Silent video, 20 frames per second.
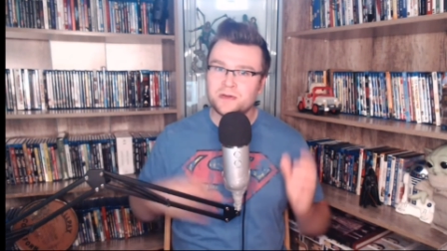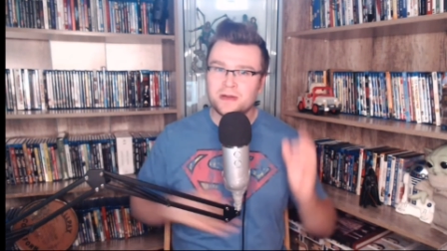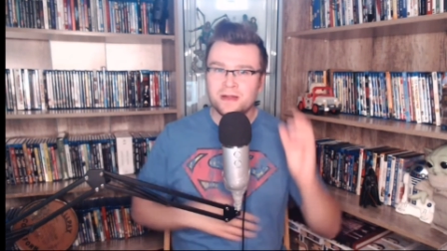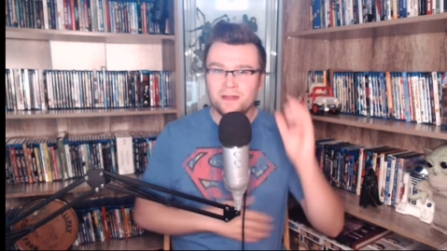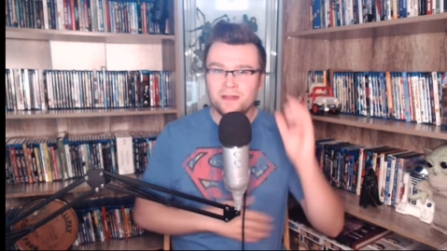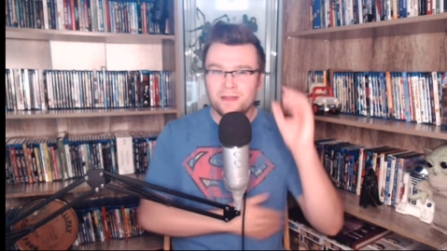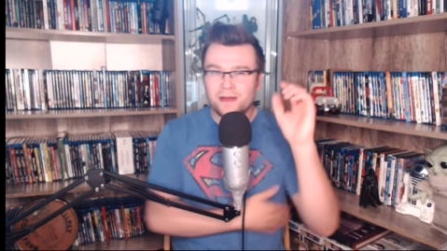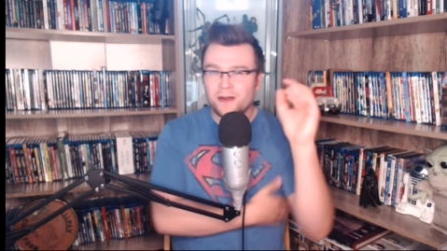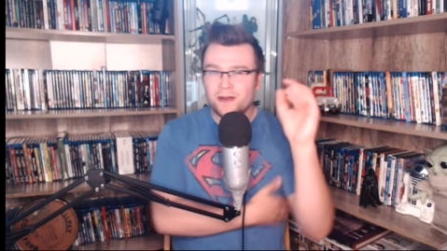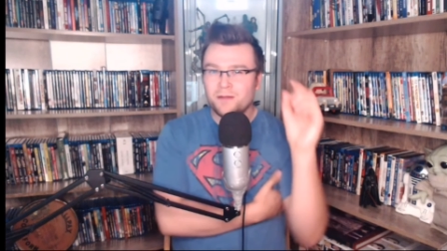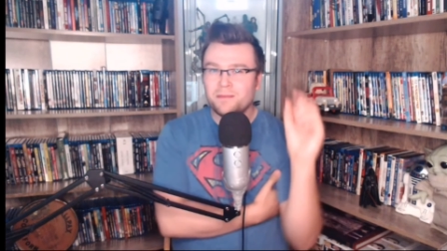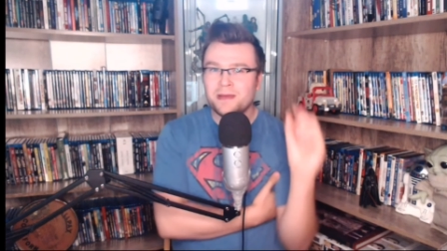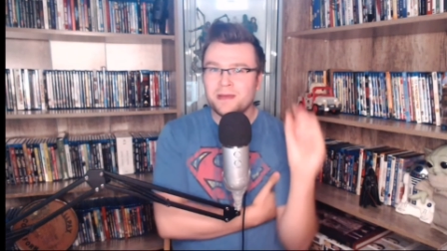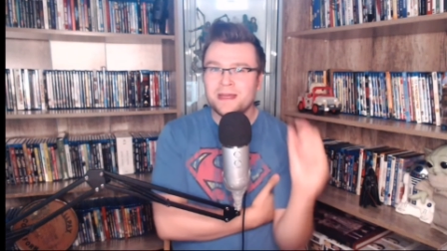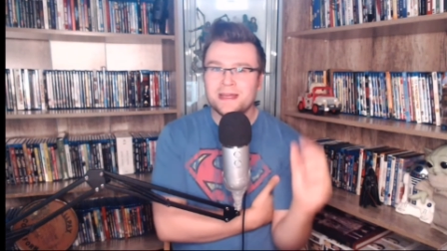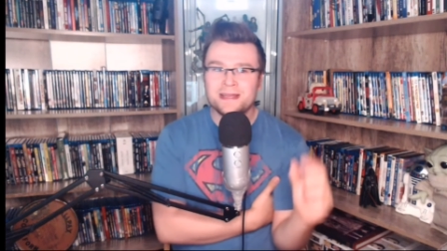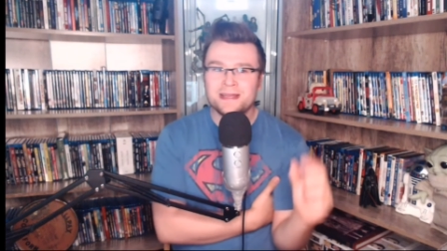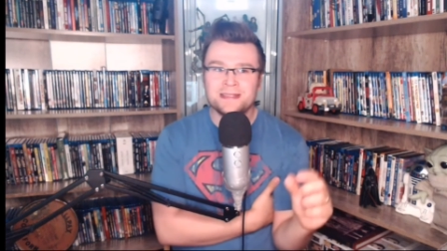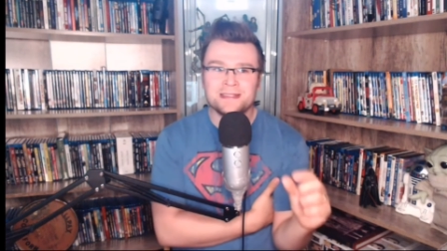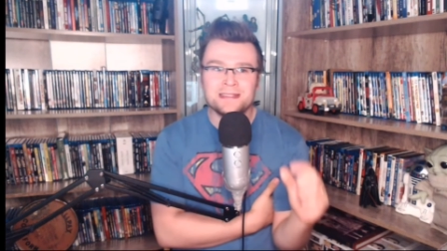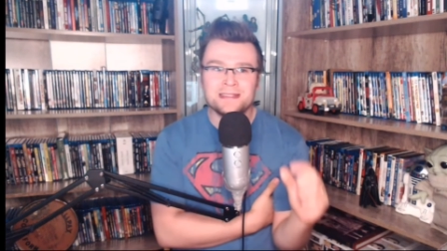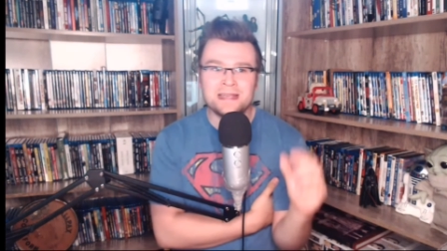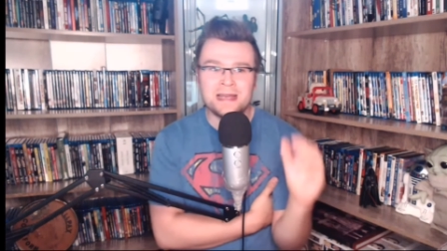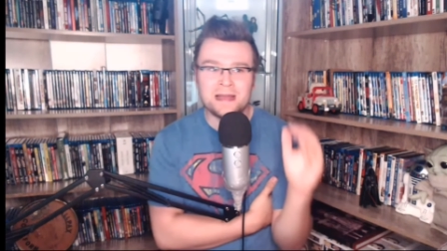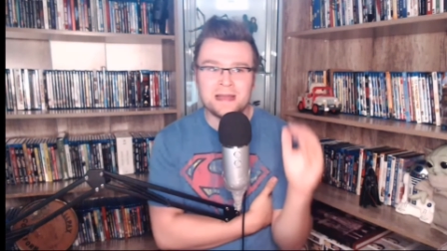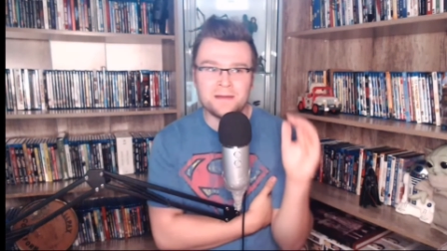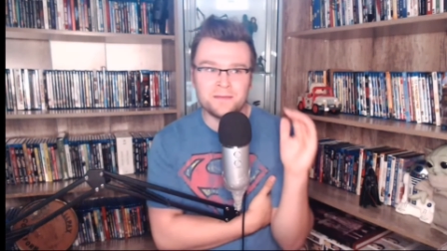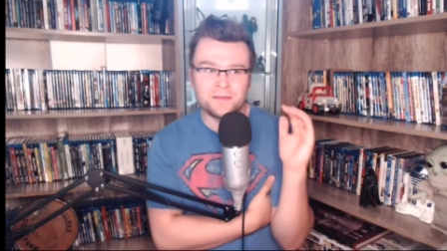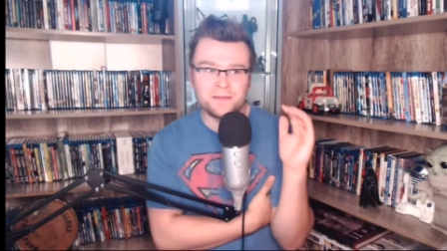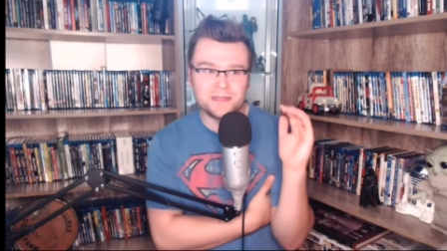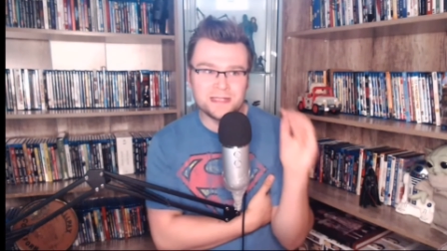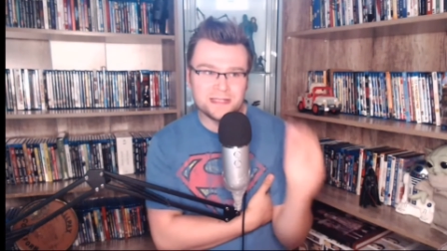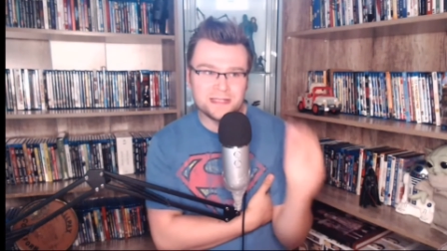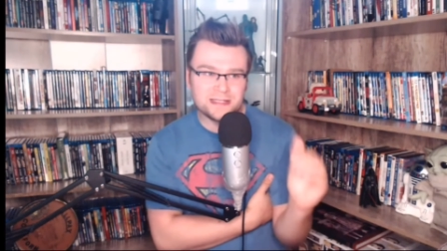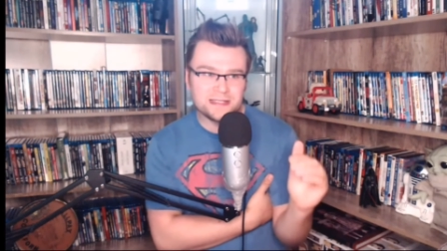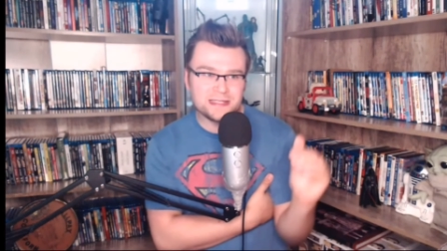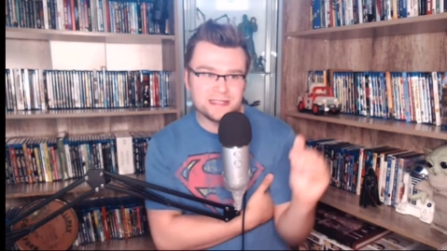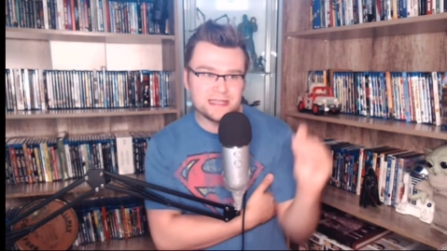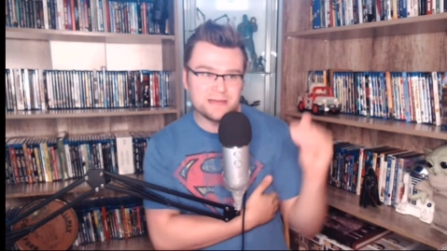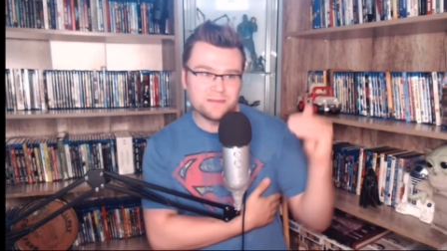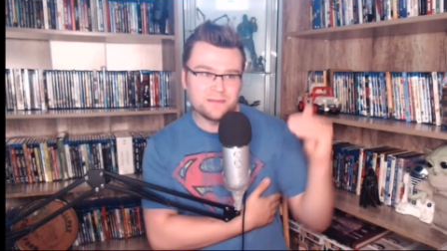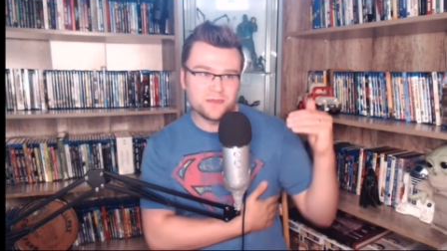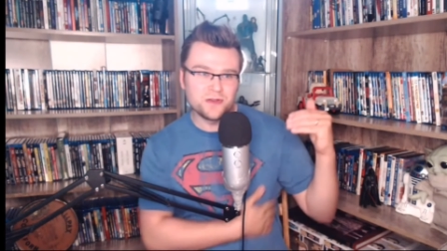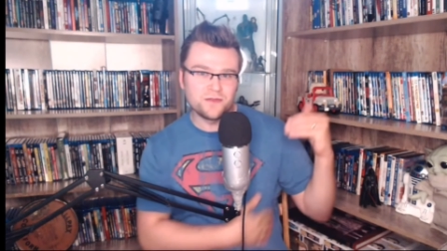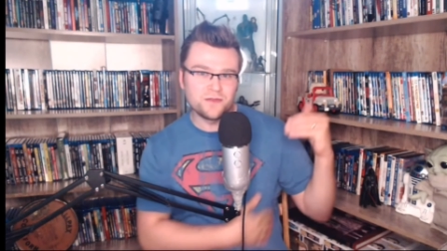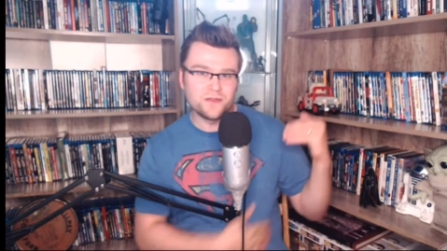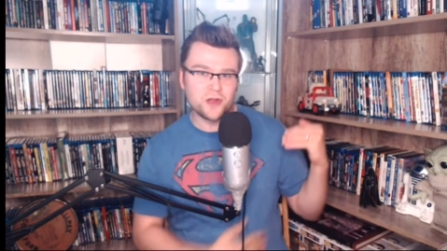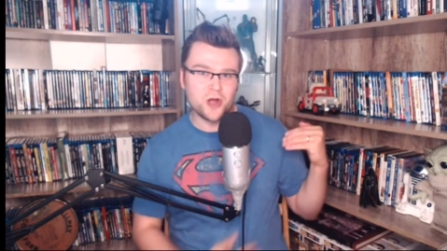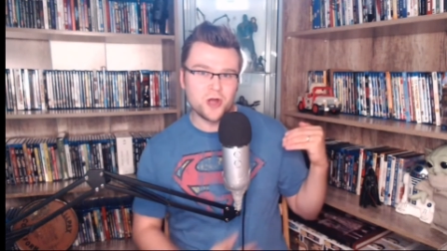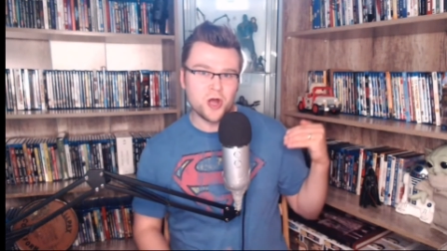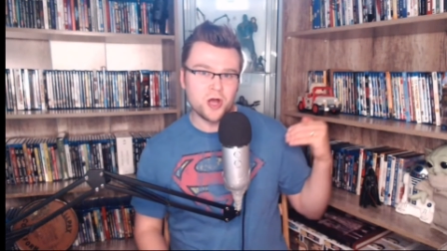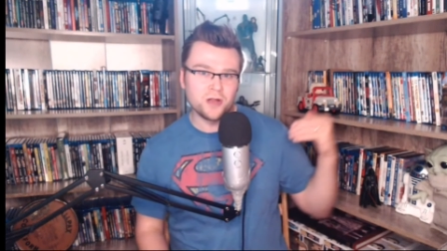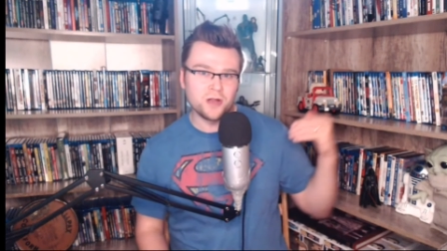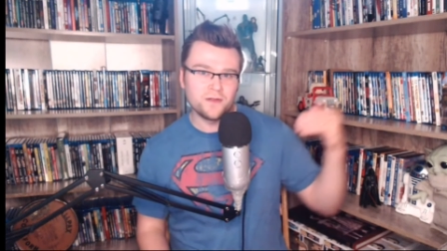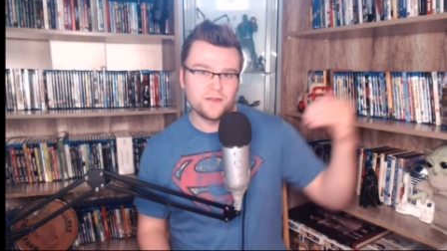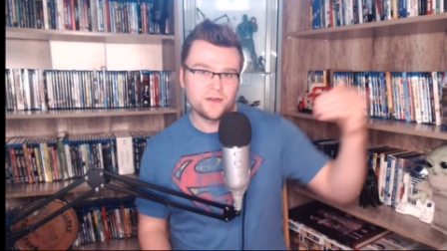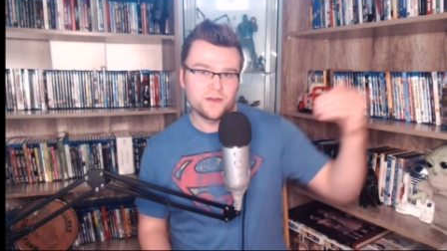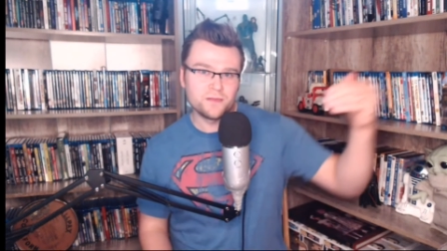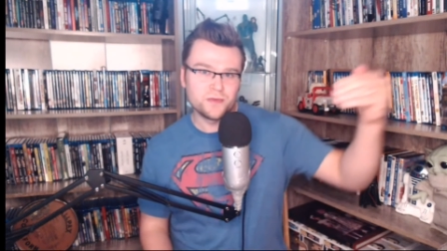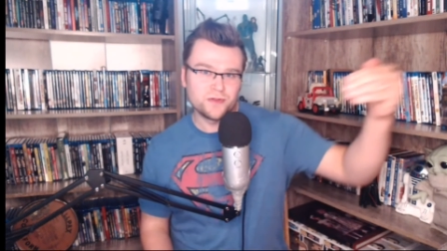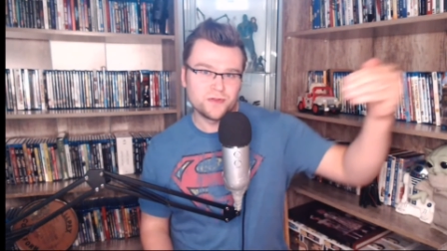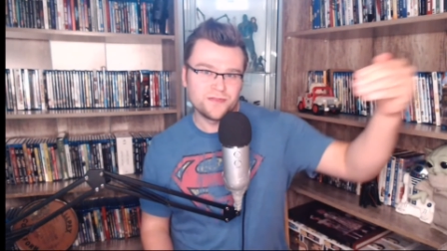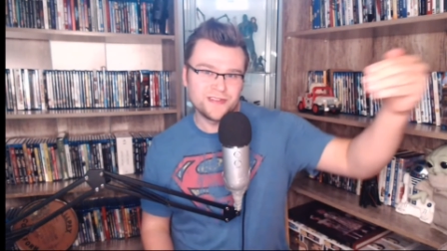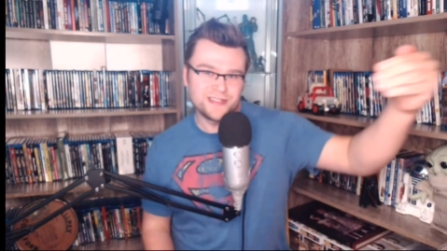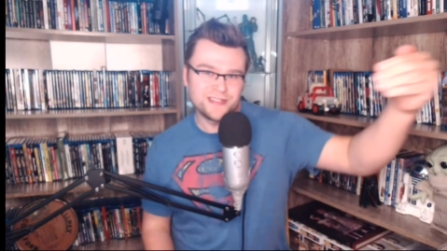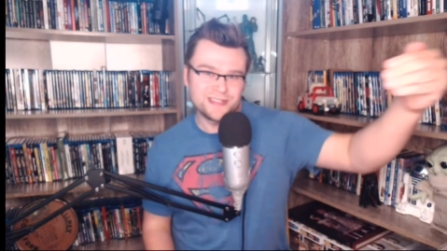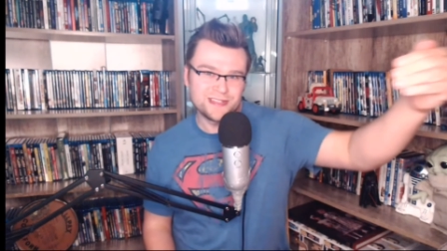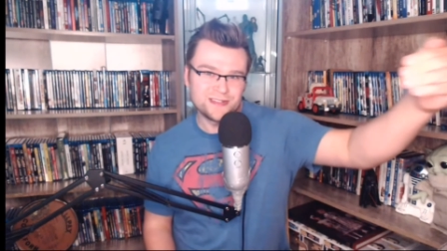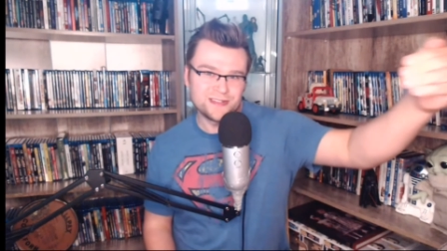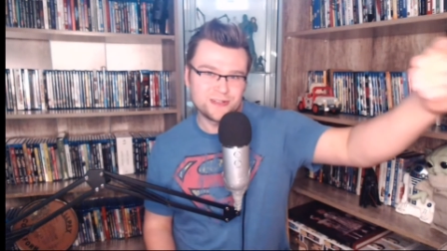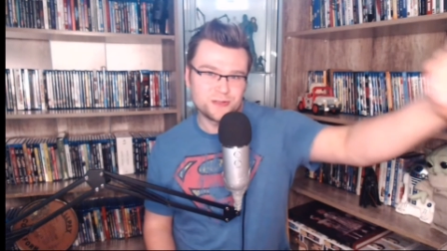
a little bit is that DC moved all of their movies into